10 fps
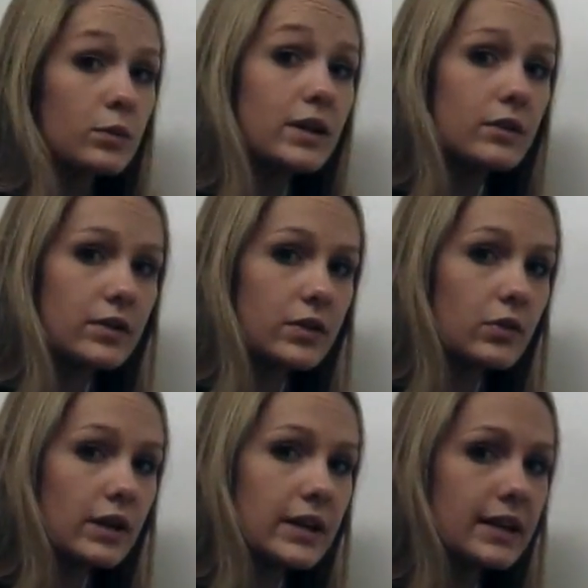3 over
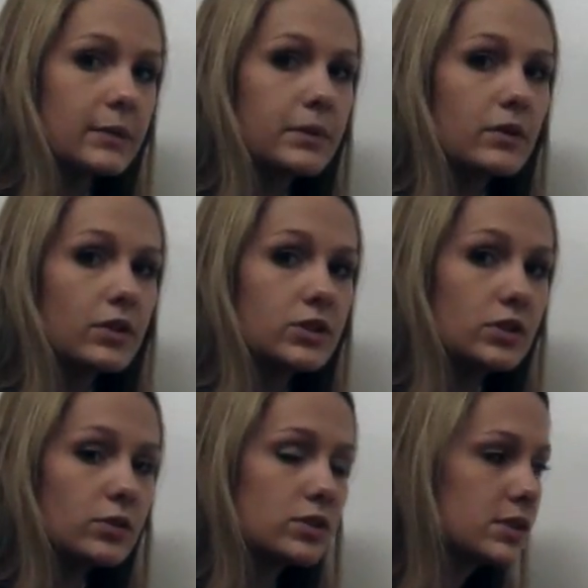3 can be
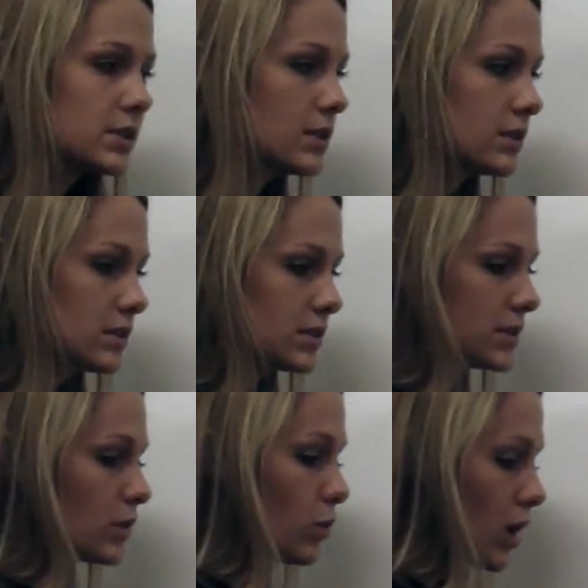reduced
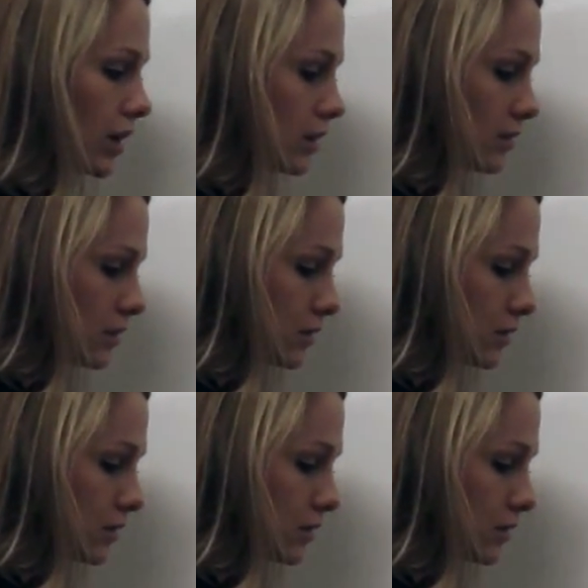to 1.